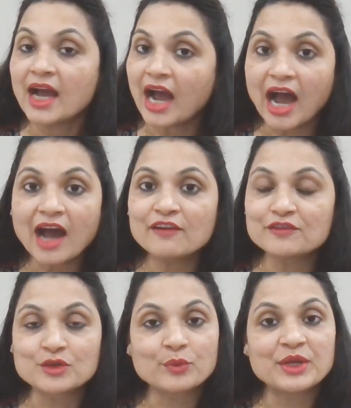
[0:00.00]

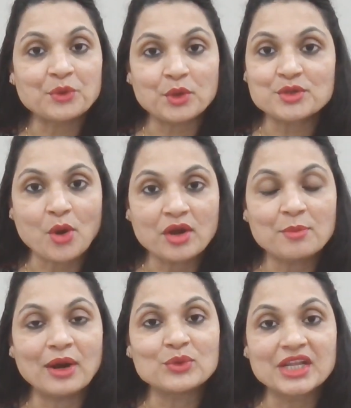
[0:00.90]
how do we not talk
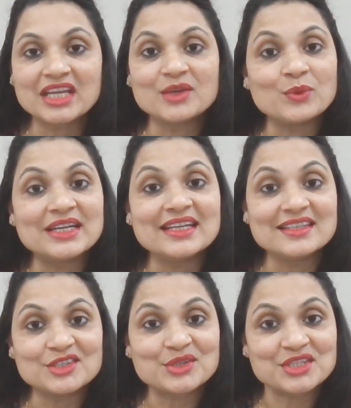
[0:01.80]
about equity
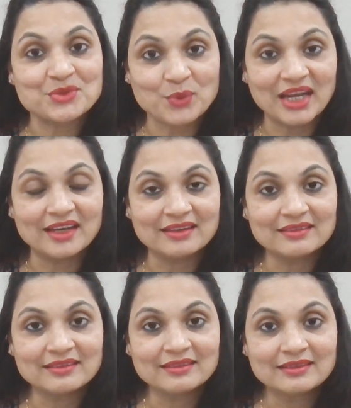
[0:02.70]
here as well?
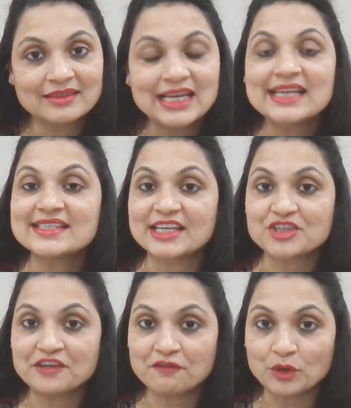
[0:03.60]

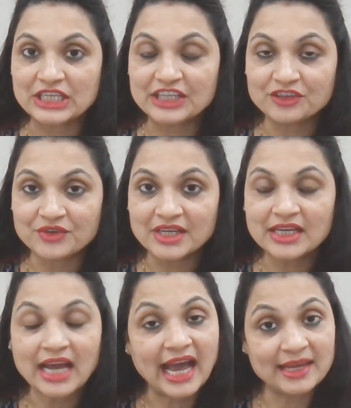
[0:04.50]
Section
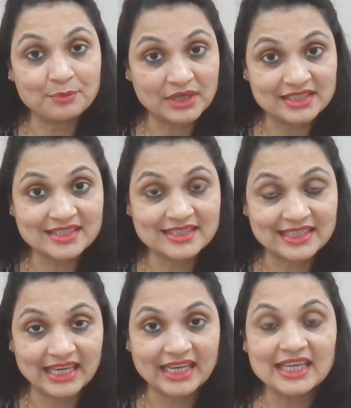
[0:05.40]
43, I must
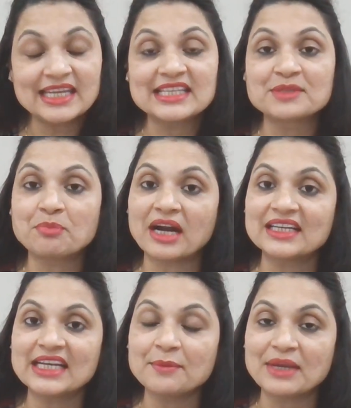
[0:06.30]
say, is
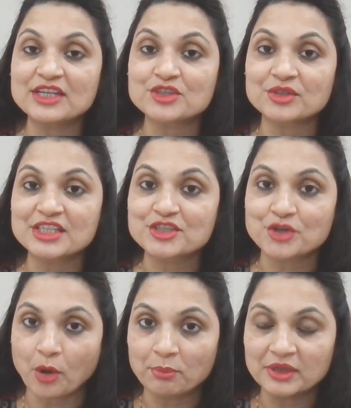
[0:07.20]
partly based on
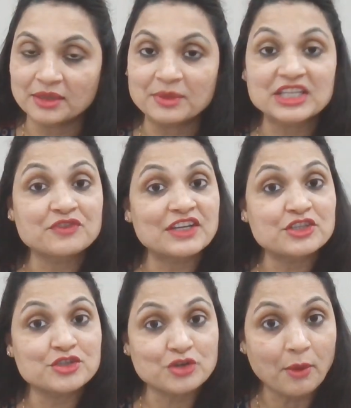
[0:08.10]
estoppel because we are
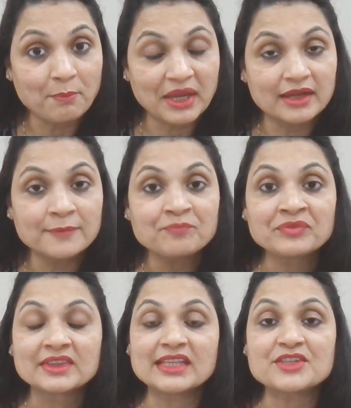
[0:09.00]
stopping
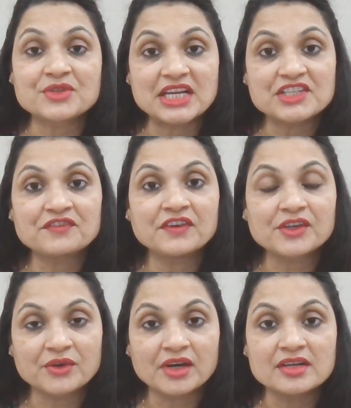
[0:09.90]
the
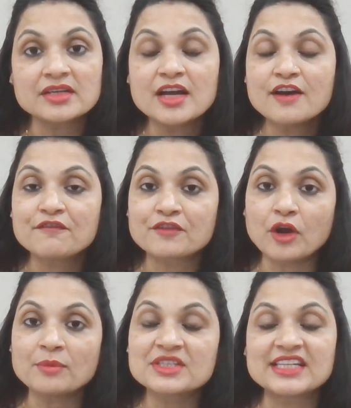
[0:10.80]
transferor
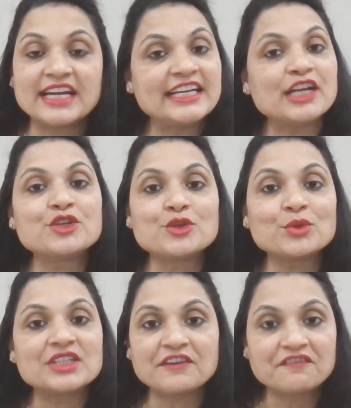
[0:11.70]
from stating
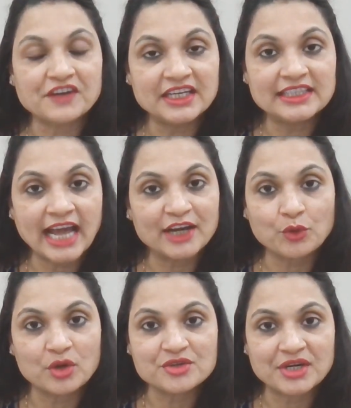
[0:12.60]
two different and
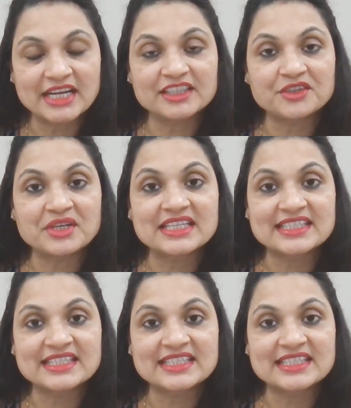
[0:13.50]
contradictory